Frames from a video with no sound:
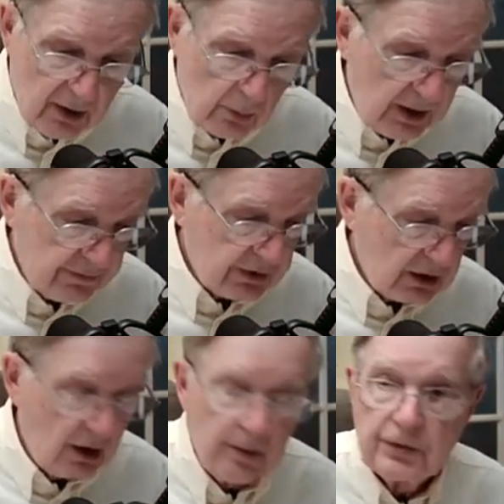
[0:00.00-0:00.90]
We have to
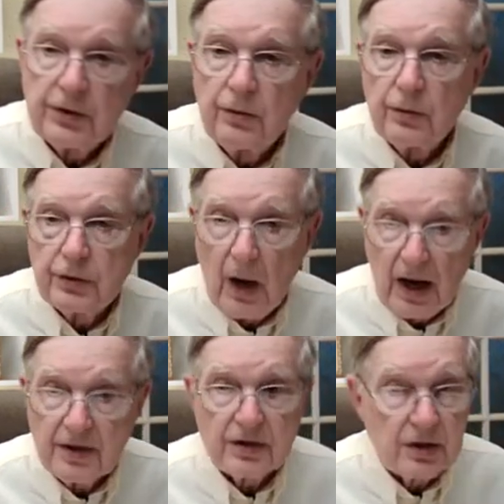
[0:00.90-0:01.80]
come to
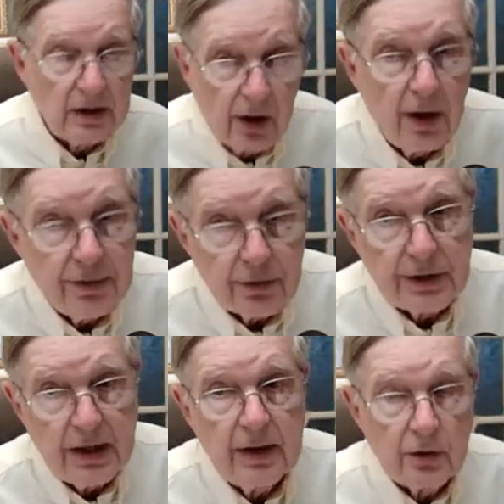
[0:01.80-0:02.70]
honesty, to
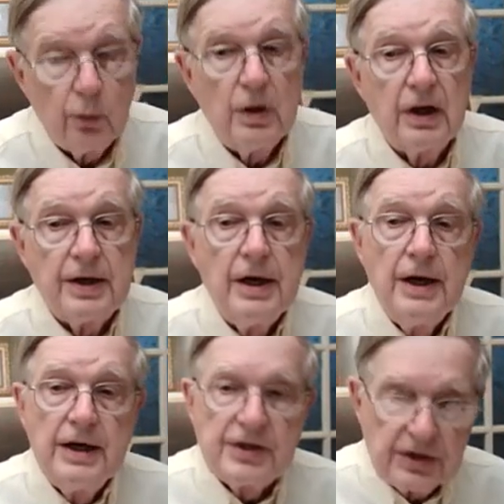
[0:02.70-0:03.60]
understand, to really
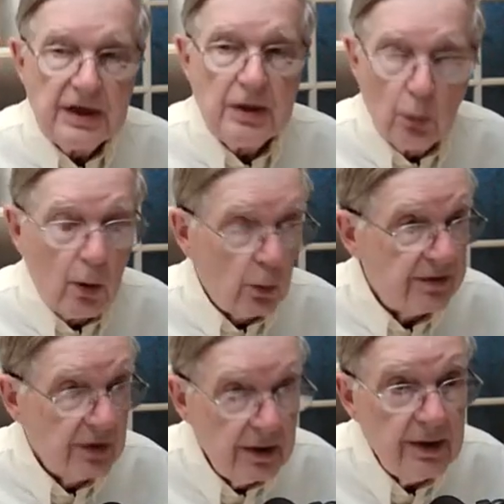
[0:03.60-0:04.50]
see what we
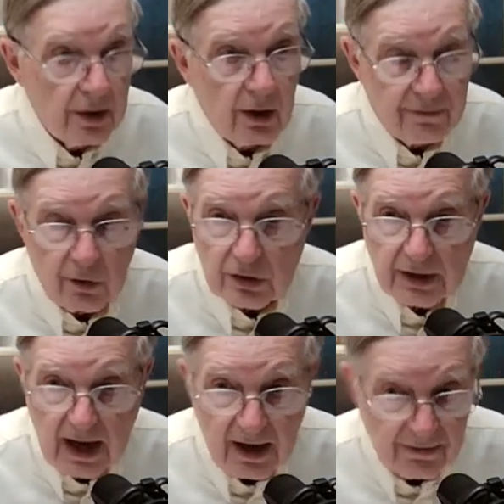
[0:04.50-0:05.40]
did in our
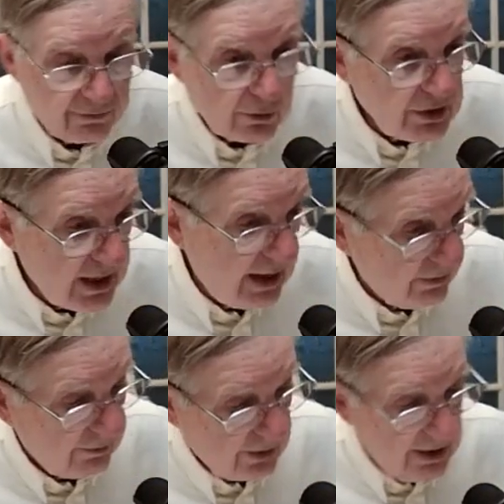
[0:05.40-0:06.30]
the first half
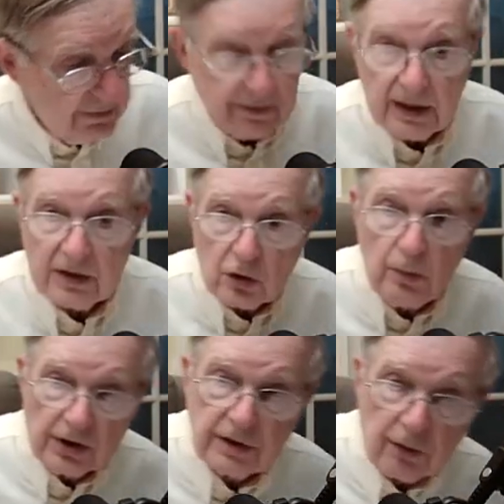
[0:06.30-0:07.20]
of life, and that so
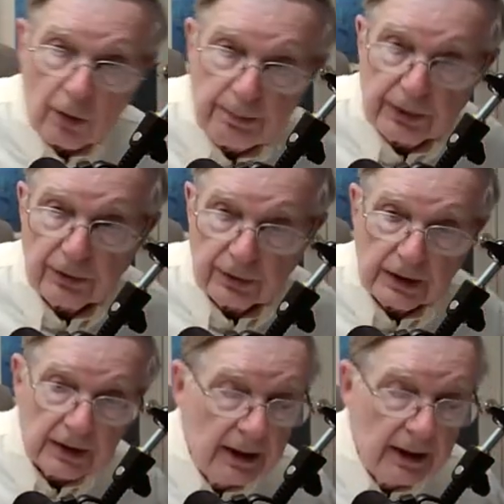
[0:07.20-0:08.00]
much of our building